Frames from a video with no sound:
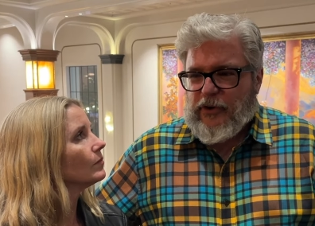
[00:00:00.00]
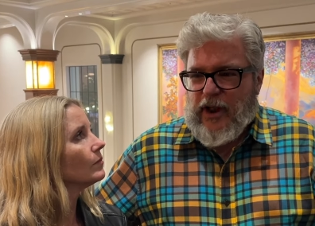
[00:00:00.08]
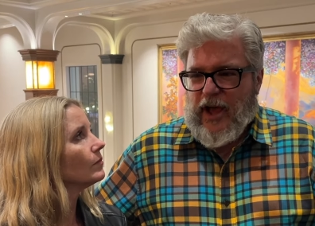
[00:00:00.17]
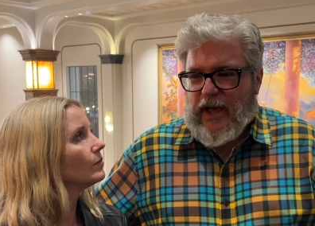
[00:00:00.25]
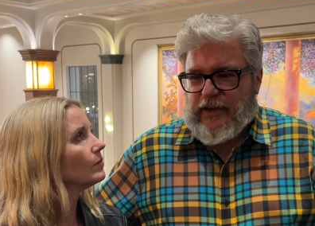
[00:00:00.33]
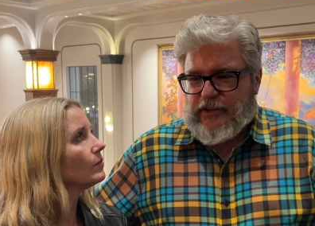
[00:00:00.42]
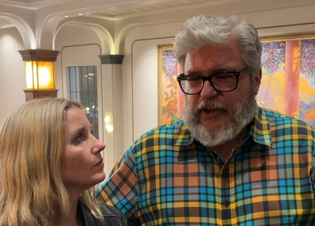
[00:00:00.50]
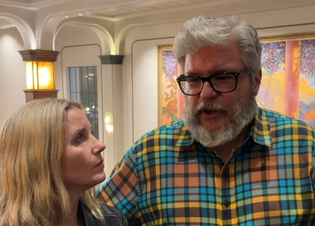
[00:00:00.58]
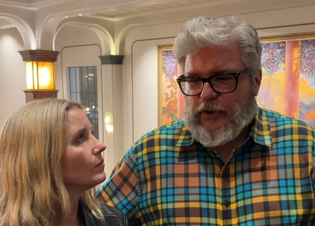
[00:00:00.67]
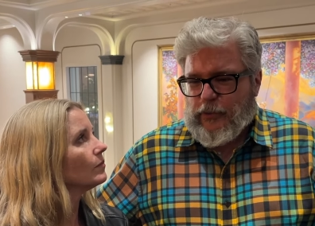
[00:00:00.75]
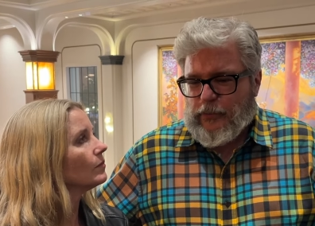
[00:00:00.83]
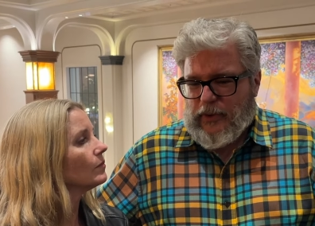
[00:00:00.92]
Speaker 1: or not you
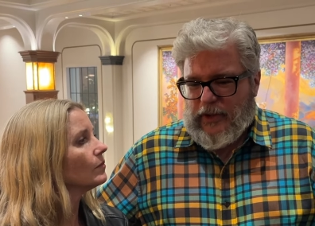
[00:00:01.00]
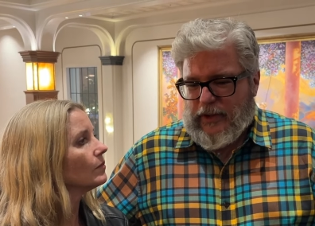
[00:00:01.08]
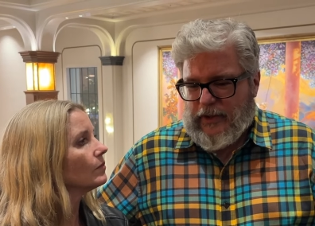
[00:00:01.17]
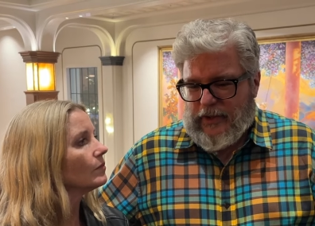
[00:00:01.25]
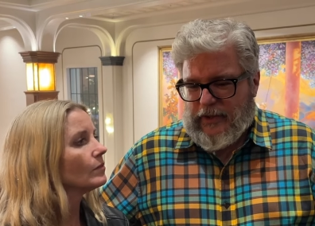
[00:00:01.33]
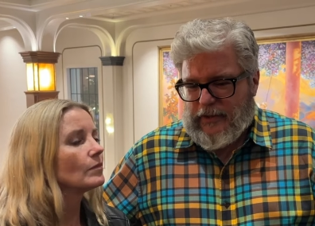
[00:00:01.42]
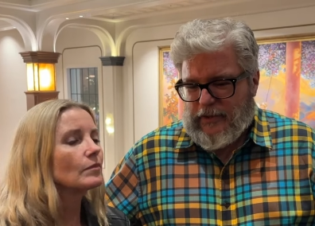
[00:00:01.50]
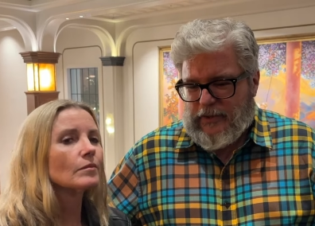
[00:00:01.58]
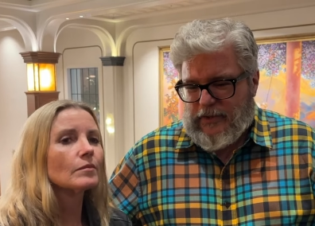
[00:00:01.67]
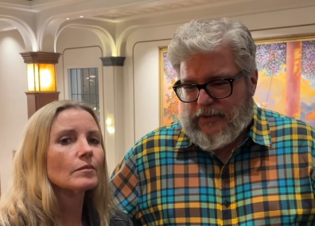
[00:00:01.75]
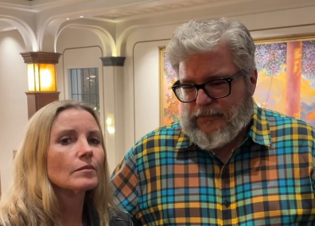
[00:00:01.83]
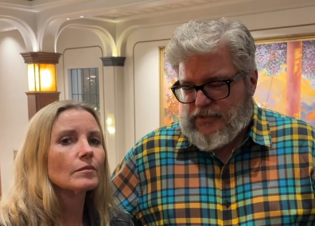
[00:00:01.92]
know uh,
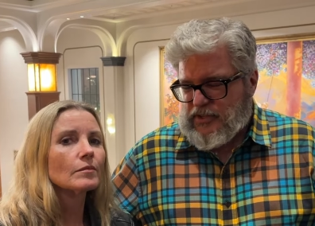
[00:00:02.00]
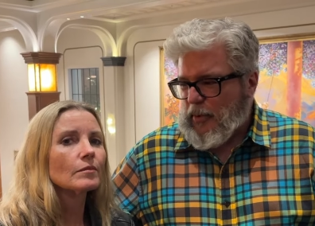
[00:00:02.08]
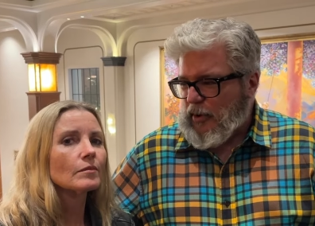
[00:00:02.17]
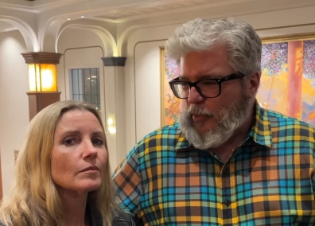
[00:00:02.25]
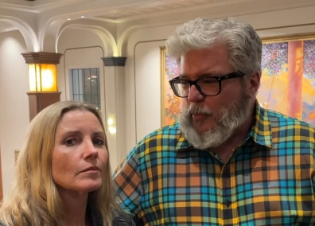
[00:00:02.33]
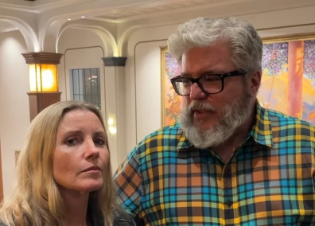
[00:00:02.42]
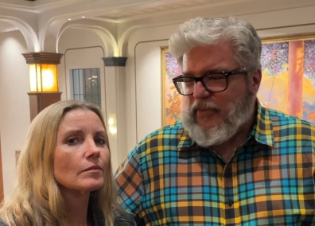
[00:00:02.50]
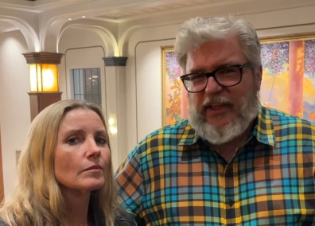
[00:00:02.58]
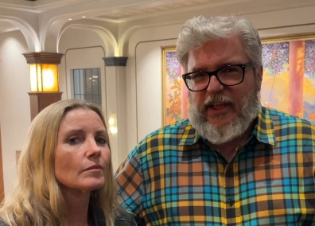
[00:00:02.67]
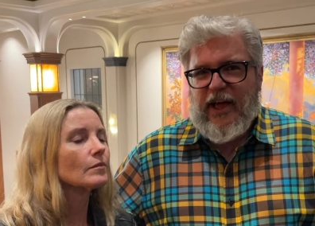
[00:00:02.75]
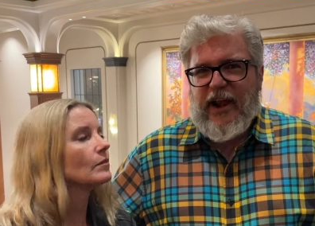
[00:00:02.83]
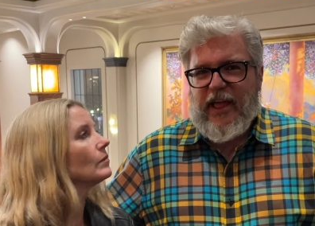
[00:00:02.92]
uh, Samara
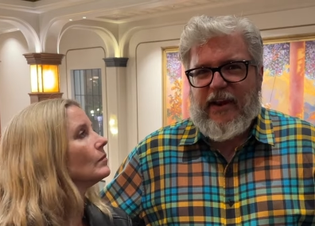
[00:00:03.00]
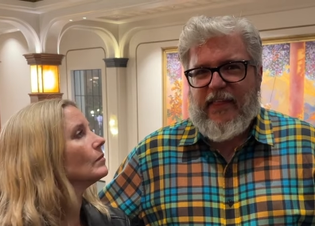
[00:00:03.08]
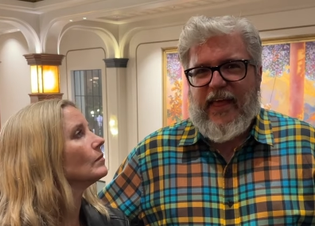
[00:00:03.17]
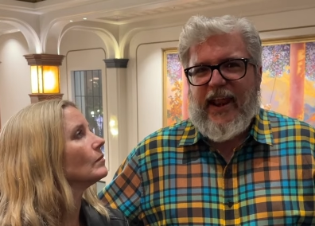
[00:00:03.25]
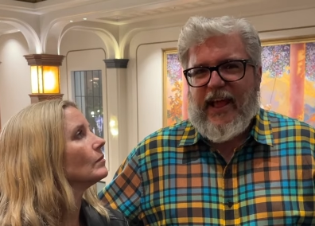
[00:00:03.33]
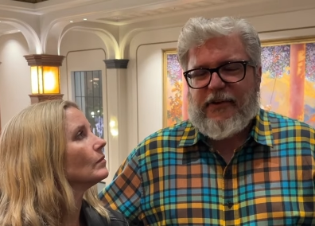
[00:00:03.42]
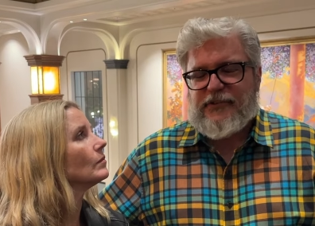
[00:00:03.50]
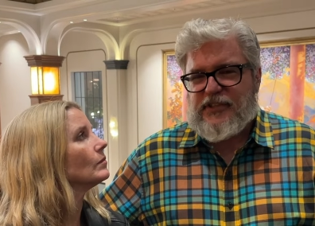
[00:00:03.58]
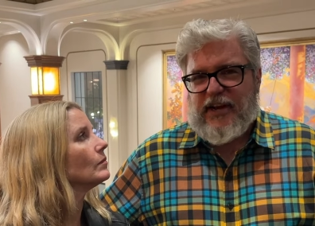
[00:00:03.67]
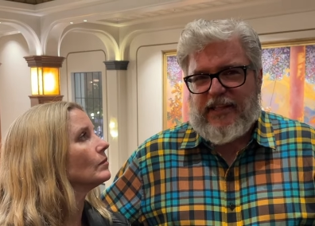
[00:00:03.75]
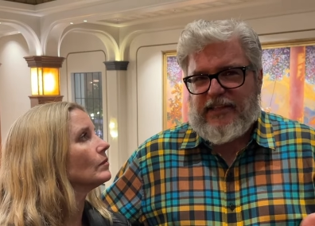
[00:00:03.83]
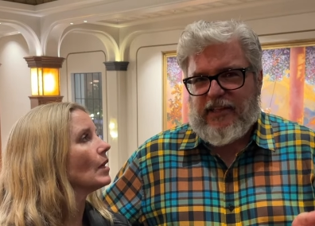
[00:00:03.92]
Weaving got out of that house
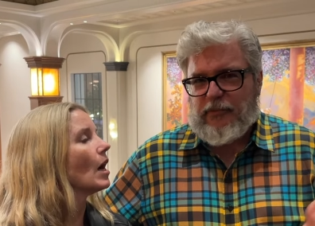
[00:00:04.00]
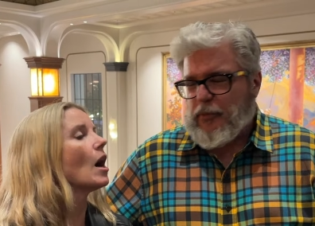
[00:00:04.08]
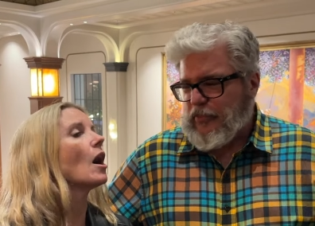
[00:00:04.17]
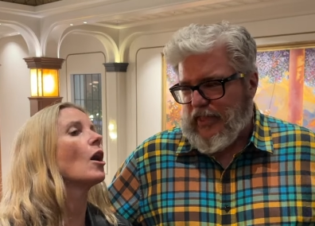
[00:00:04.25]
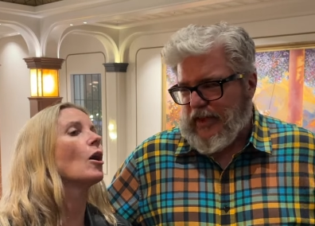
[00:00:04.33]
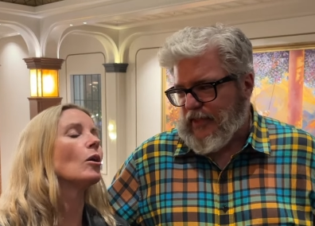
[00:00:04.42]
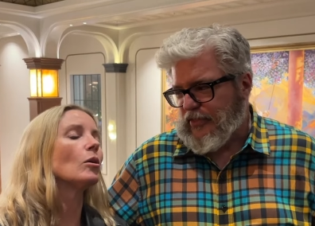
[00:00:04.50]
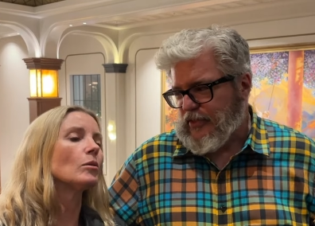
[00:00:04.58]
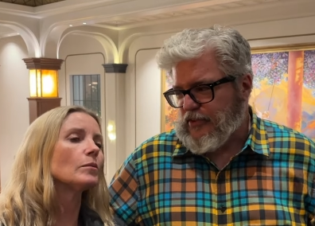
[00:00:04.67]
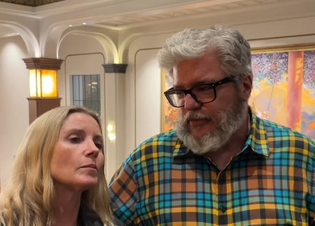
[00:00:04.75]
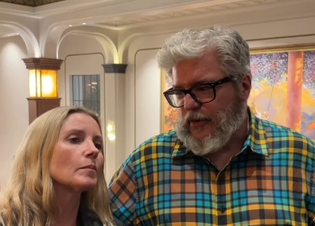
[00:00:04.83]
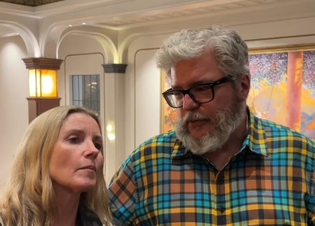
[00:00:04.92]
than I did with any of oh.
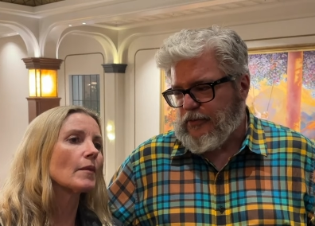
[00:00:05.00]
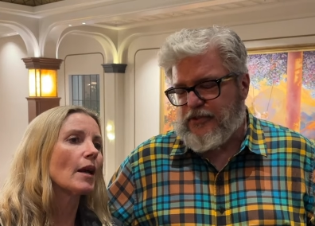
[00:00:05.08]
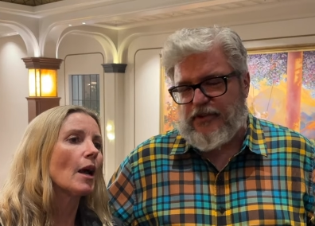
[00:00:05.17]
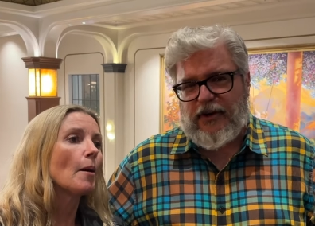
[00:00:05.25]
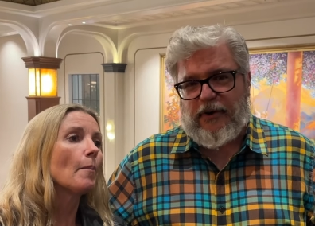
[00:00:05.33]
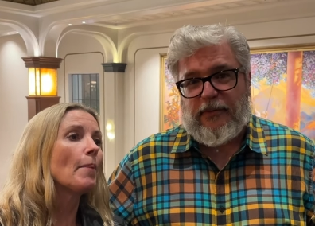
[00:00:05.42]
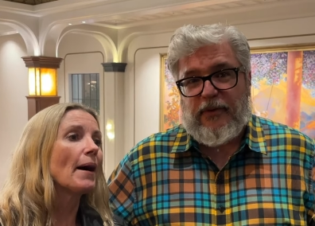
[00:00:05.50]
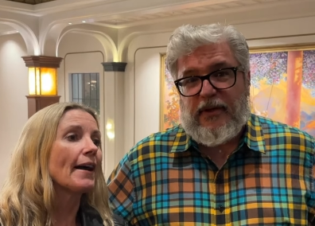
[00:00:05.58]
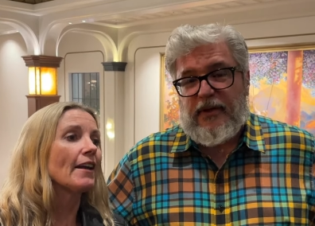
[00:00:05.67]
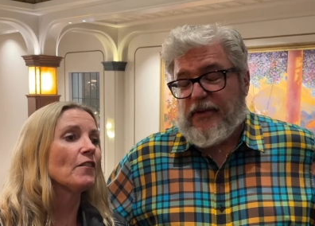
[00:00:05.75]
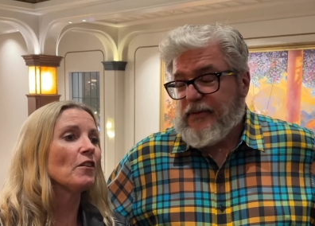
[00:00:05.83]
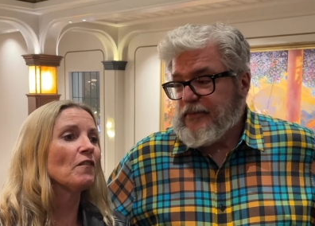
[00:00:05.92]
these folks. So,
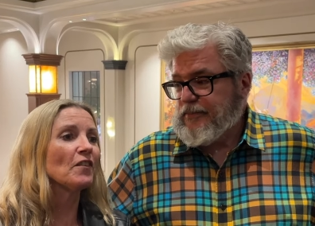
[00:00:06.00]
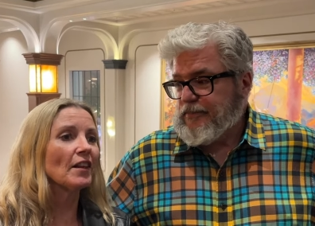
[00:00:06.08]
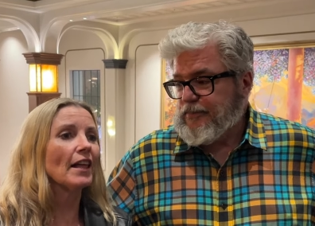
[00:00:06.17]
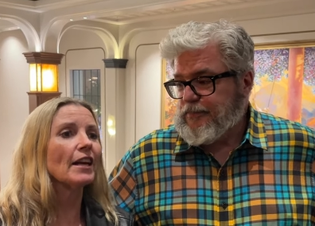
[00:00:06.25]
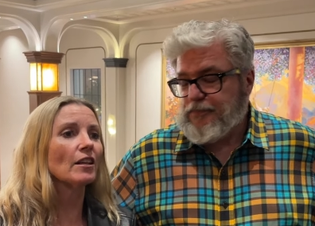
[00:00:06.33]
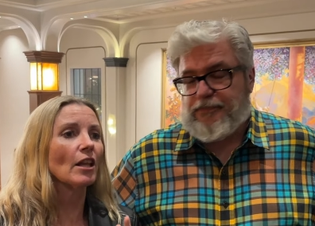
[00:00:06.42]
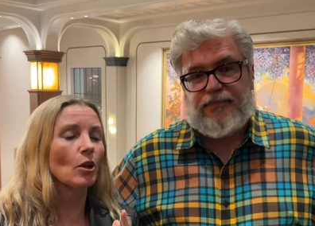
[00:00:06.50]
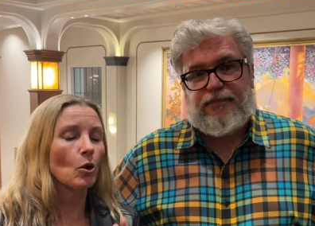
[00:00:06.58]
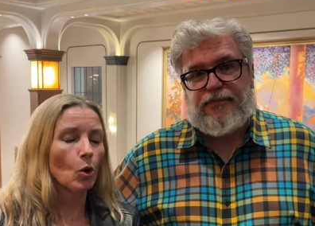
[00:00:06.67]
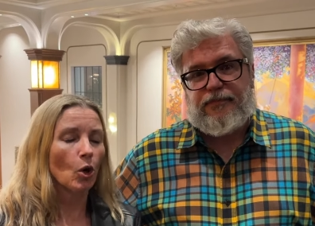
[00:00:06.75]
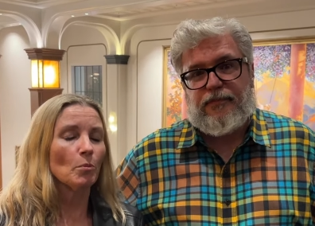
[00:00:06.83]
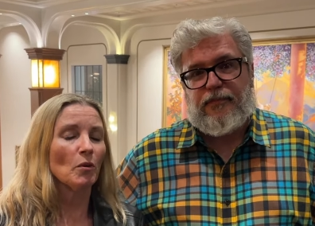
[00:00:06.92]
but
Speaker 2: if you feel like a lot of
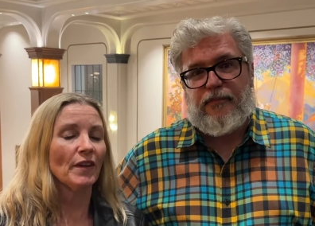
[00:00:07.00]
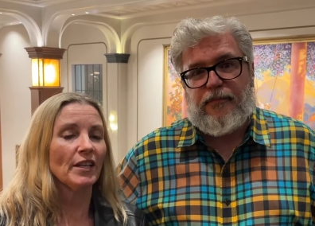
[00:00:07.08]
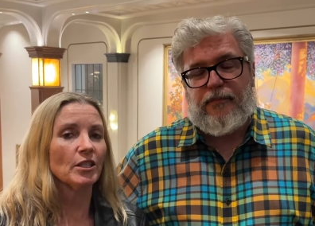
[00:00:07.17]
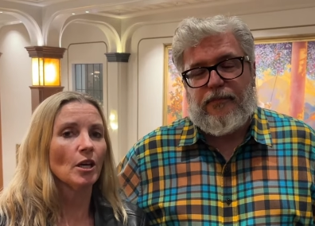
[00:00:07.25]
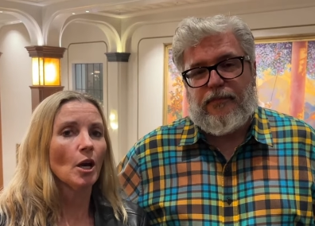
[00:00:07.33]
horror movies